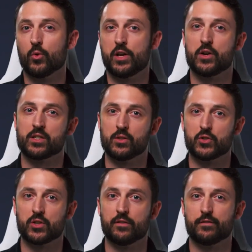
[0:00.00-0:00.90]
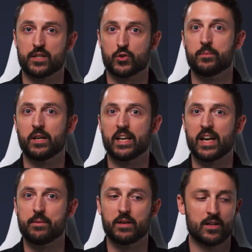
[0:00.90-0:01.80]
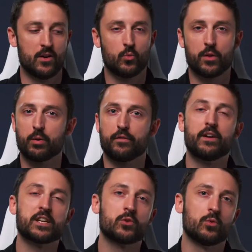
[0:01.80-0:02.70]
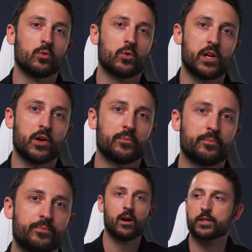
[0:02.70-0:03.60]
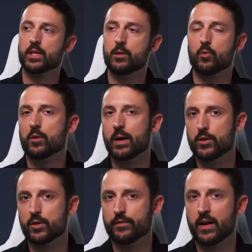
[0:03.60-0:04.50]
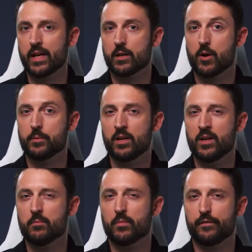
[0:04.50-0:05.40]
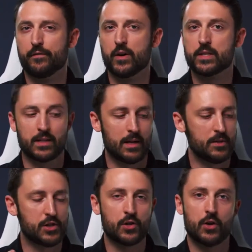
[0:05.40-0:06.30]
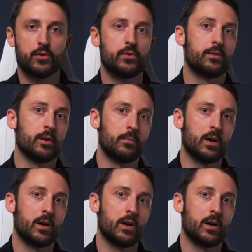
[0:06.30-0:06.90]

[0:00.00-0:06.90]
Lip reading: audio solution for streaming and gaming with professional audio. I'll tell you more about Unify in a moment, but first let me show you the